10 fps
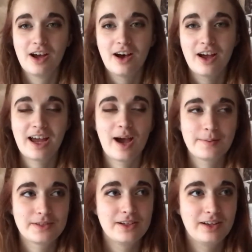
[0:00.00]
I
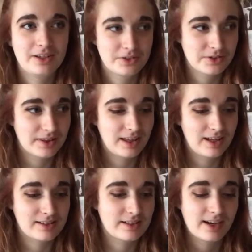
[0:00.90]
absolutely adored
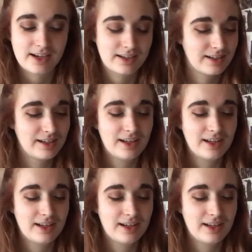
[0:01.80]
this. Like,